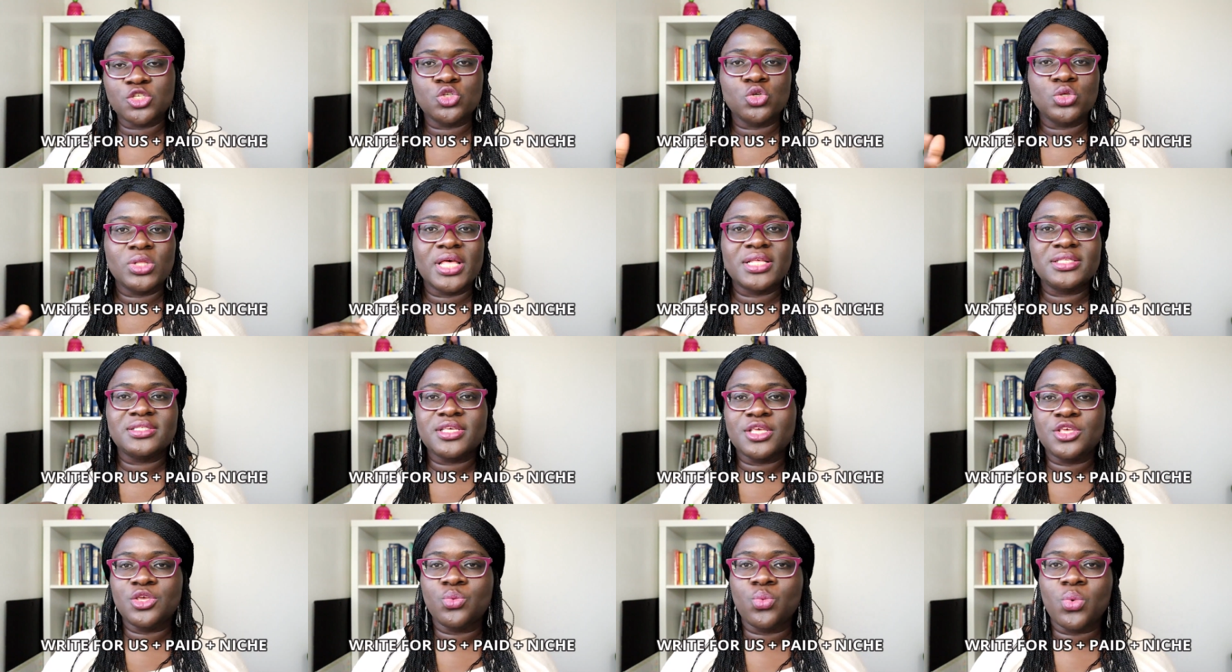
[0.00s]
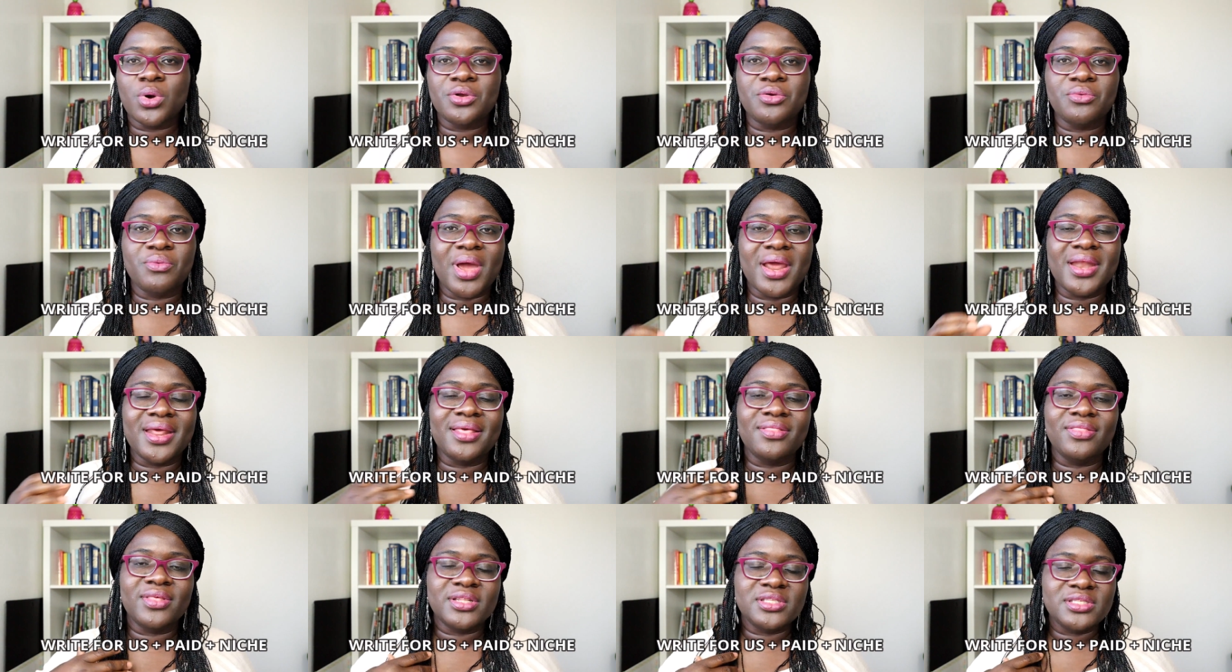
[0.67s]
So let's say you want to
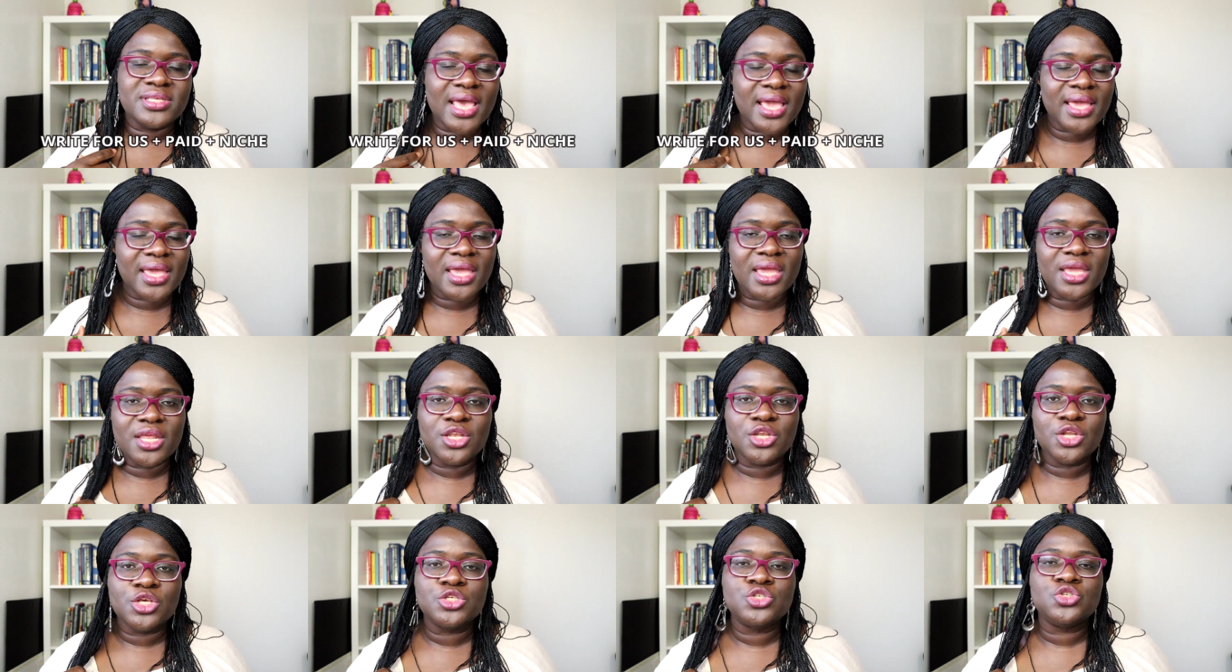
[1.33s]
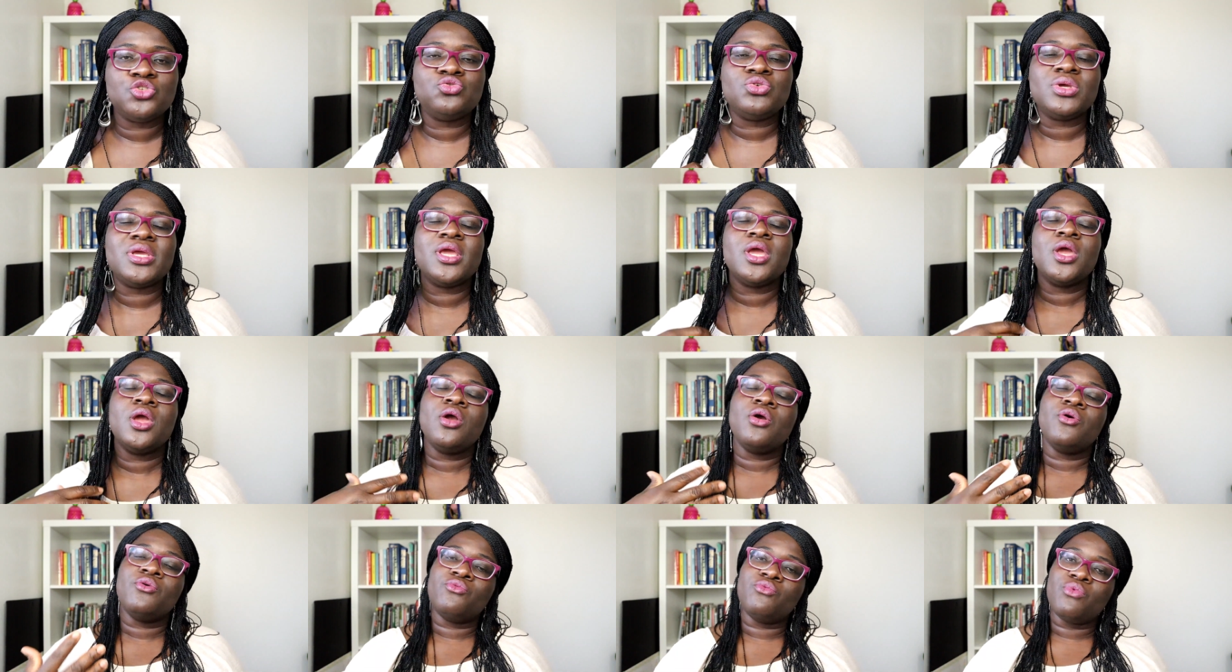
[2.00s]
write in the tech industry,
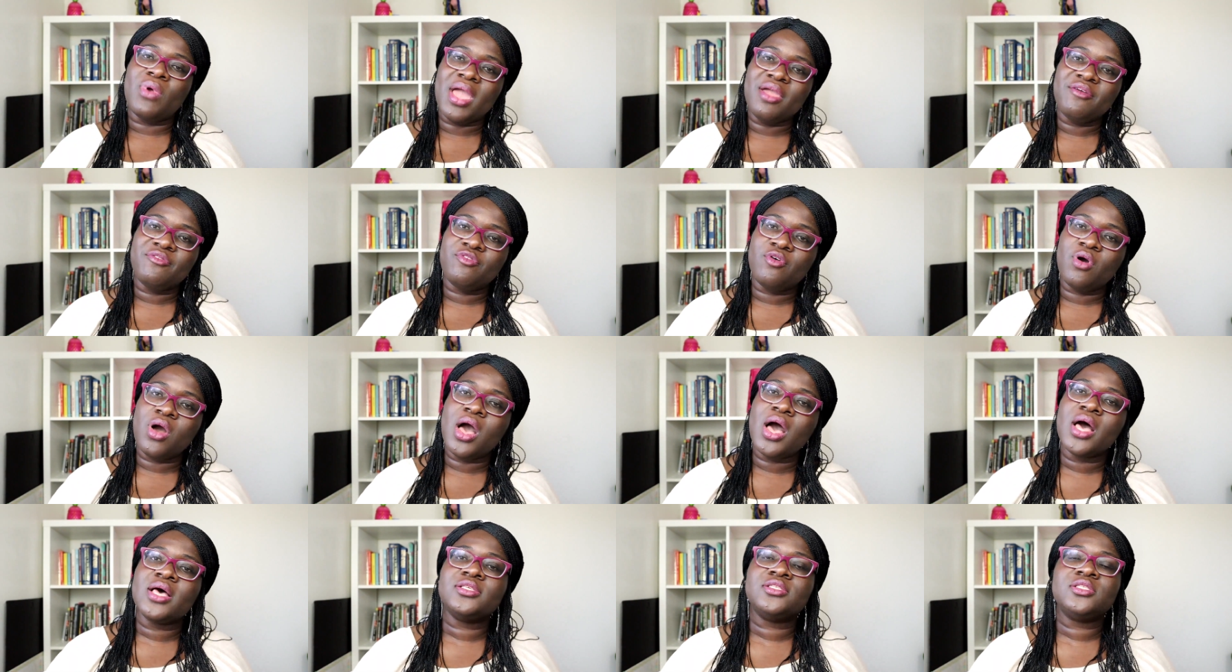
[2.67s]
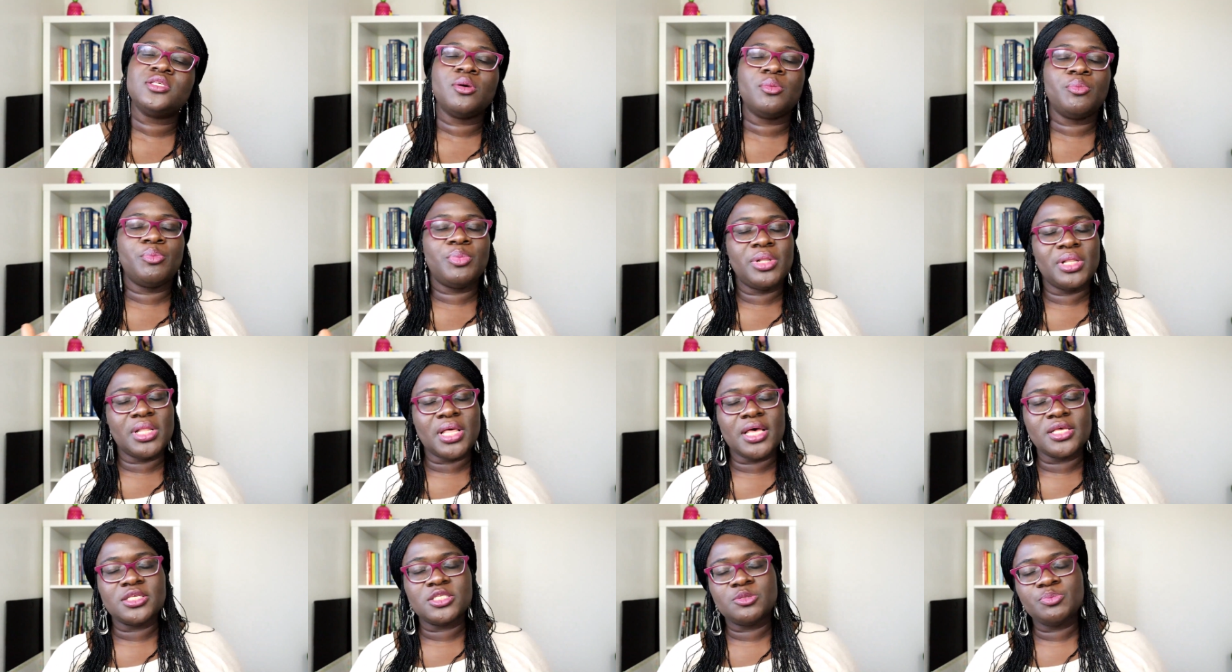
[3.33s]
write for us
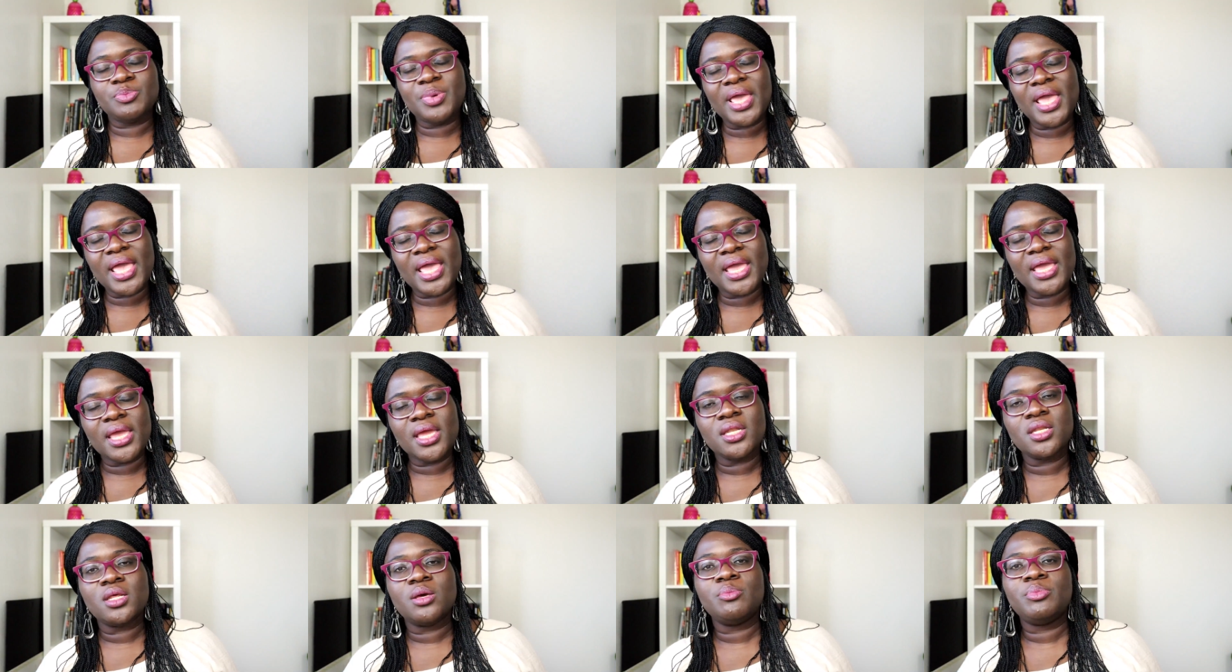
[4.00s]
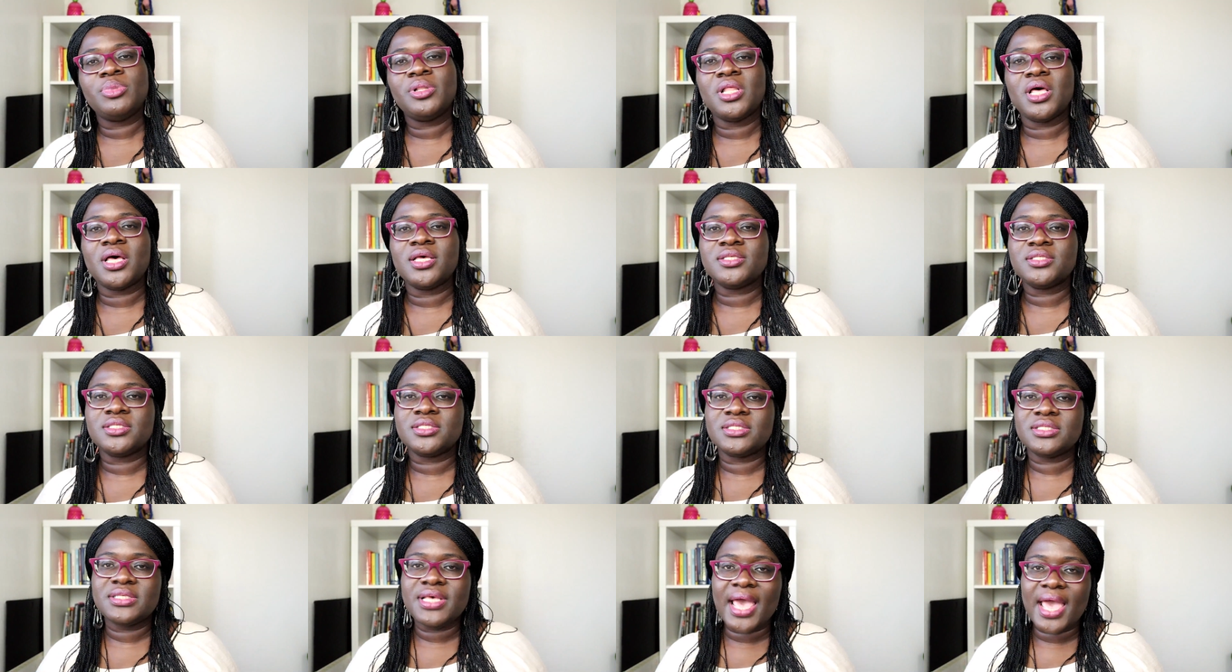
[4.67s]
plus paid
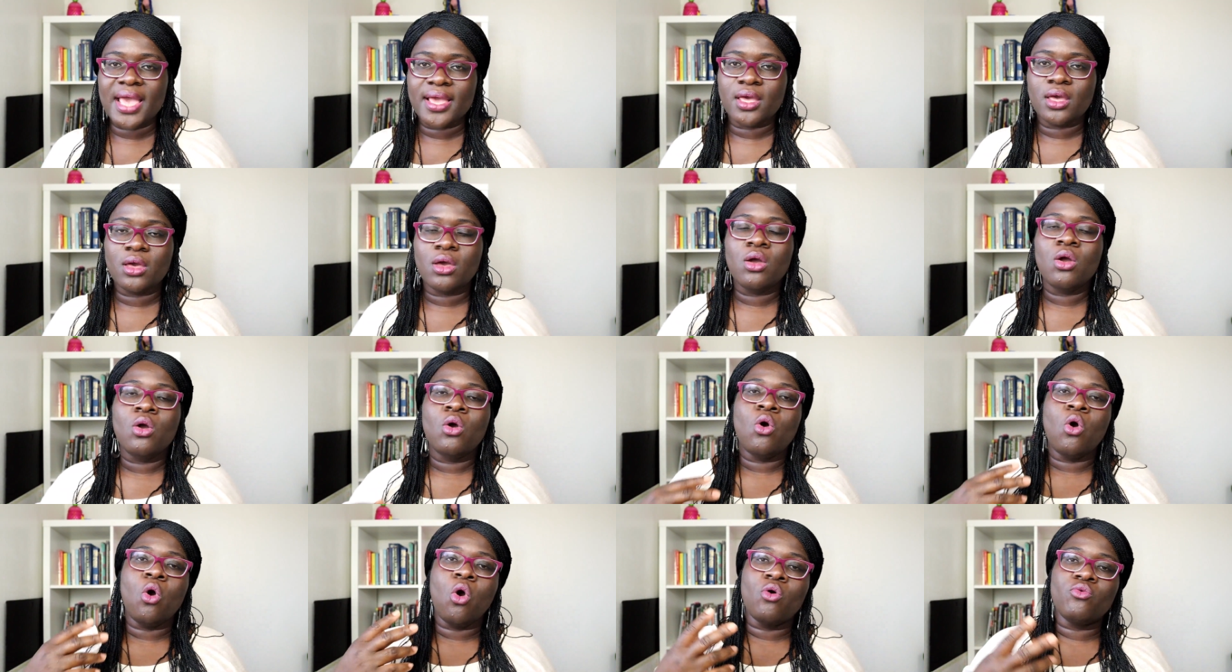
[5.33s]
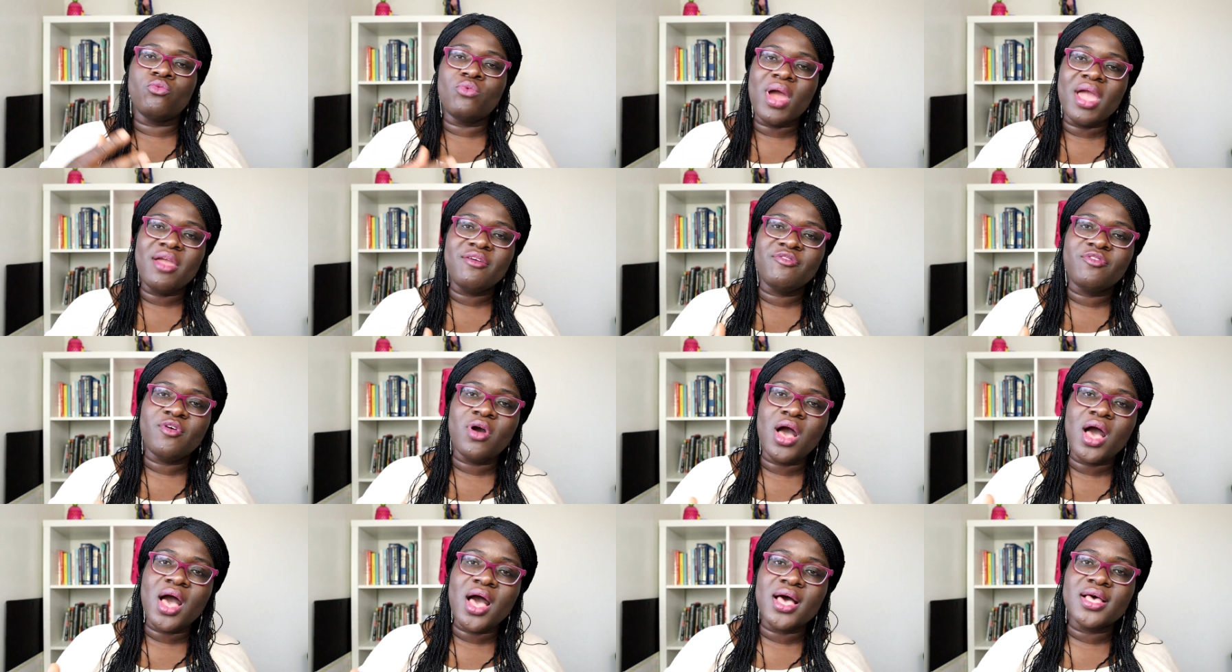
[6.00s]
plus tech, or write
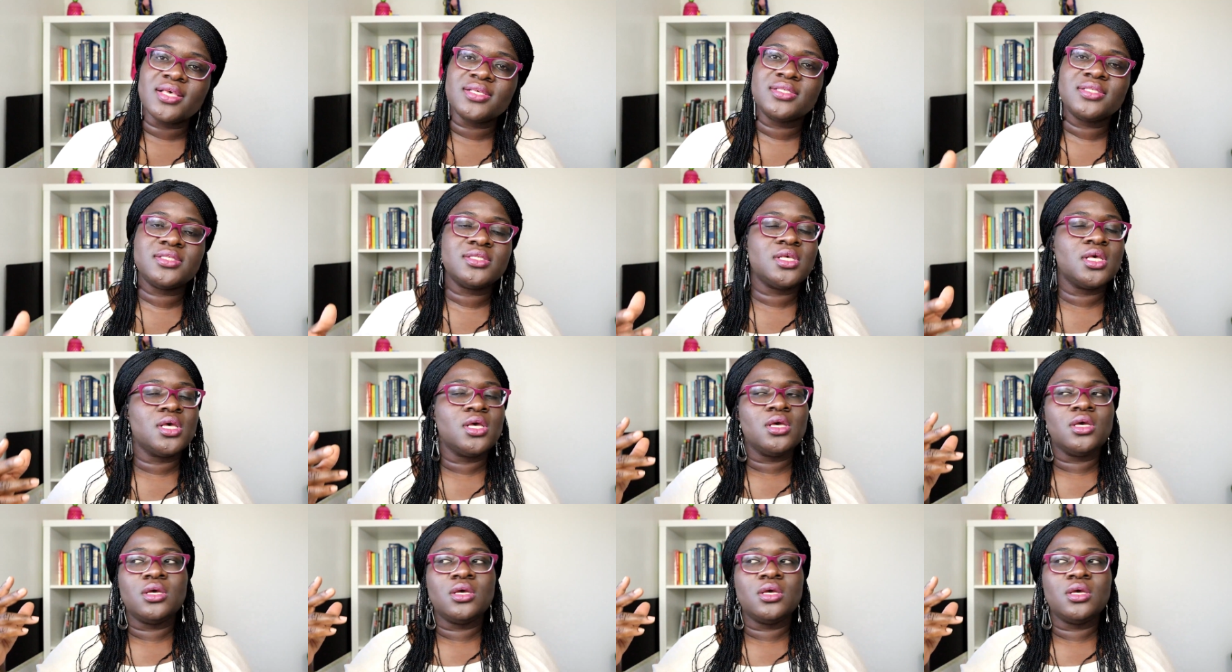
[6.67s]
for us